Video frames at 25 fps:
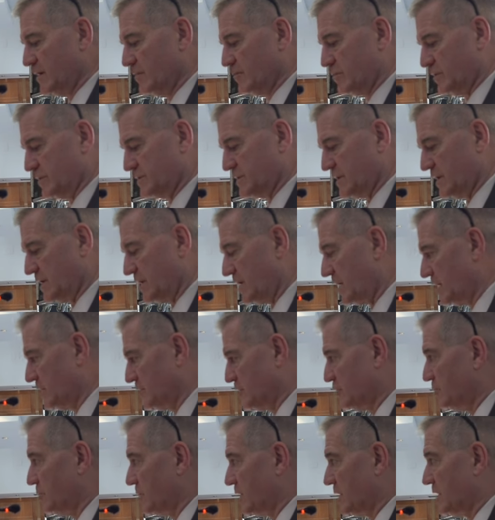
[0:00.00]
But uh, I'll
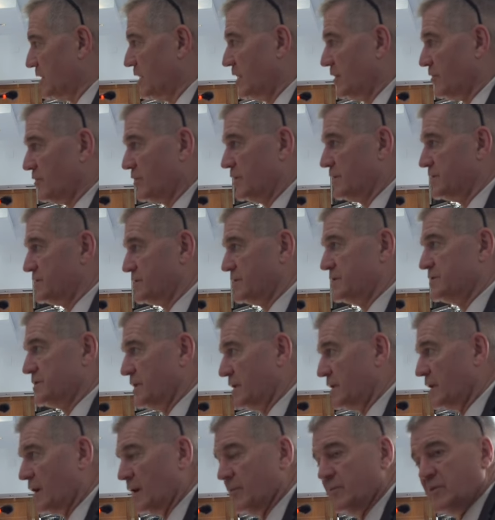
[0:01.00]
come back later. And as I
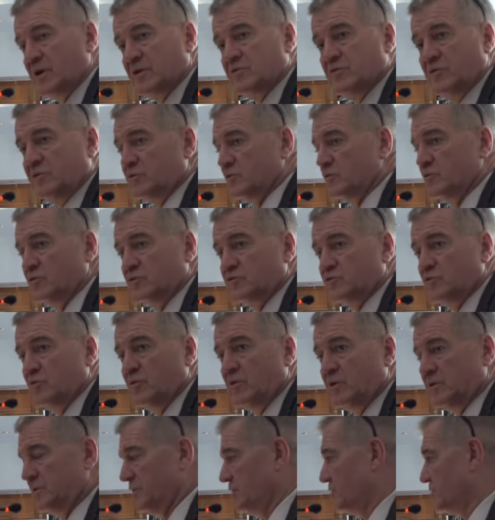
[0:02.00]
said, I'm not going to go through
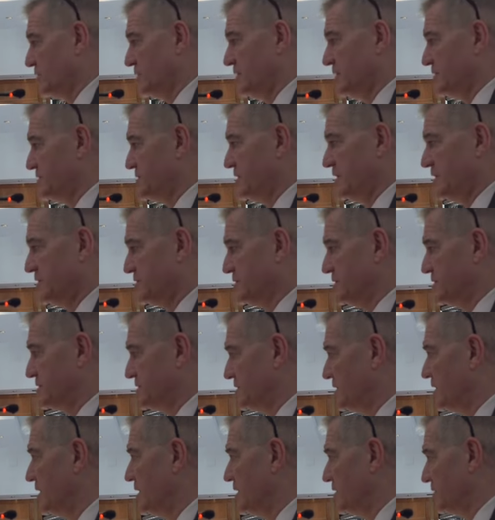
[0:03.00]
all the
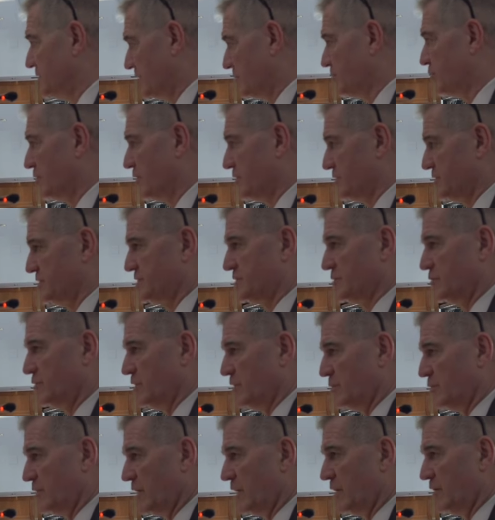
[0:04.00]
organisations that put us to where
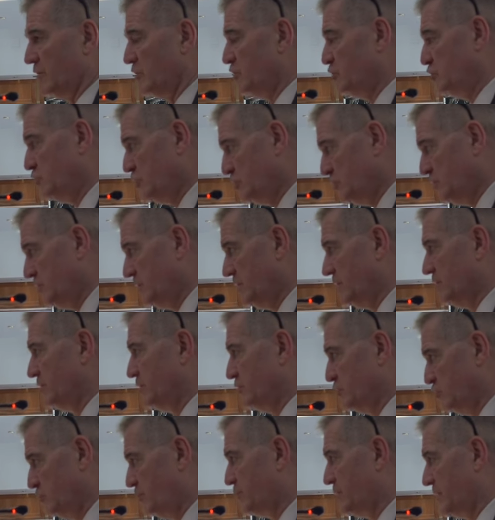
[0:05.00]
we are. You,
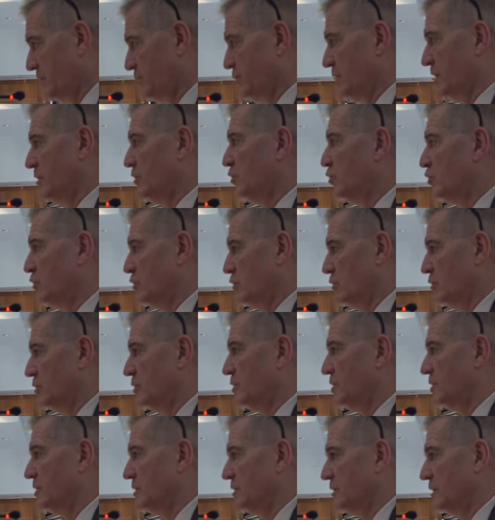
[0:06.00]
you people
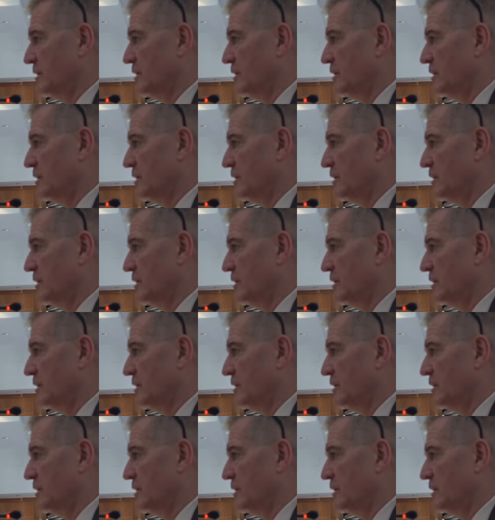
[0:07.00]
know.